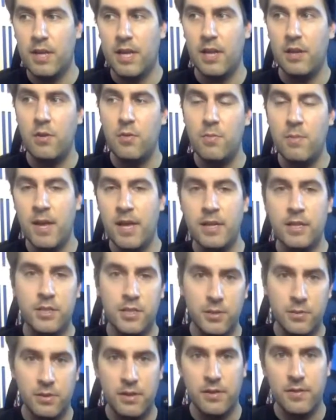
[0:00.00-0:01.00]
can you
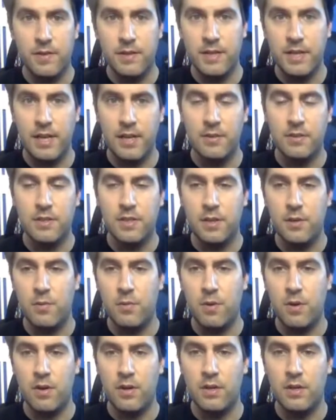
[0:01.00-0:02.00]
manage it with everything else that
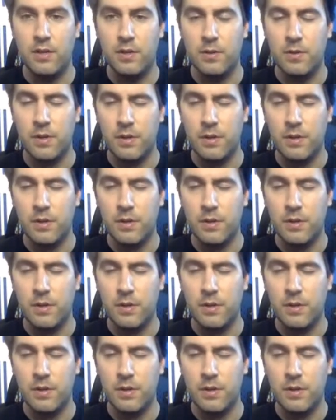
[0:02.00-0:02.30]
you want